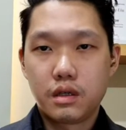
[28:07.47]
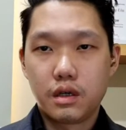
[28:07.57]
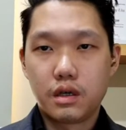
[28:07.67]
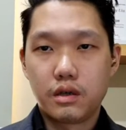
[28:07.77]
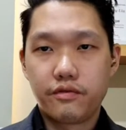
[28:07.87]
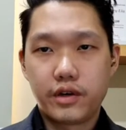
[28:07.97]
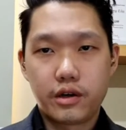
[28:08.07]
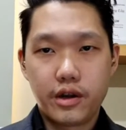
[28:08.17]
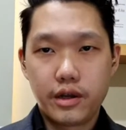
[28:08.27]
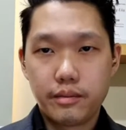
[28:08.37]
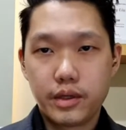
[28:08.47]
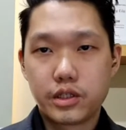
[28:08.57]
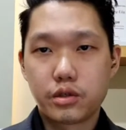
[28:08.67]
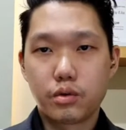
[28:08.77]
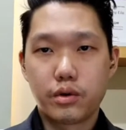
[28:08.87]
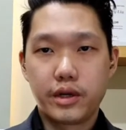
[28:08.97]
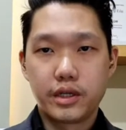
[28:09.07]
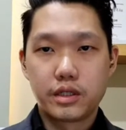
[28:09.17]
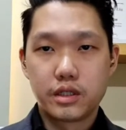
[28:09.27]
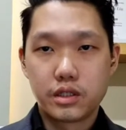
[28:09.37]
very image
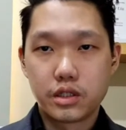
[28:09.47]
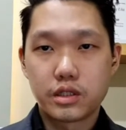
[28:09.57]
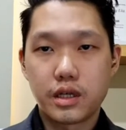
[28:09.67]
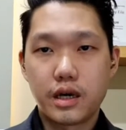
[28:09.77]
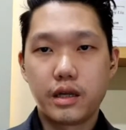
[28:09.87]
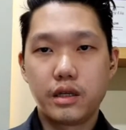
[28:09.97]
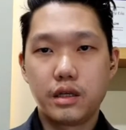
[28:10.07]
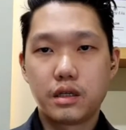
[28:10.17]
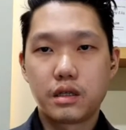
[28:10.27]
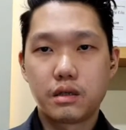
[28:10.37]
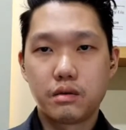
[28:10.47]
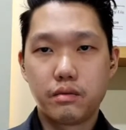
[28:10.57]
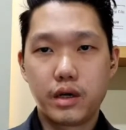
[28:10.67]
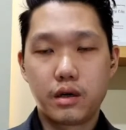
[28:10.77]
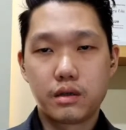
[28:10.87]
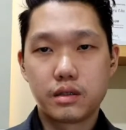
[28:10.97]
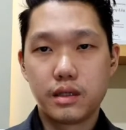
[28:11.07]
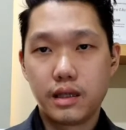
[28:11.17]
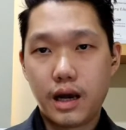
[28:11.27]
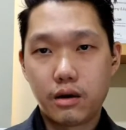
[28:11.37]
oriented society where the
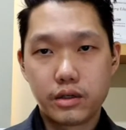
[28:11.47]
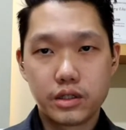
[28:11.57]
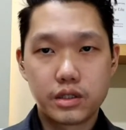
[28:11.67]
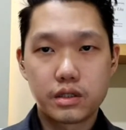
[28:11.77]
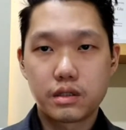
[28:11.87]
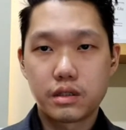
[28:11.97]
loudest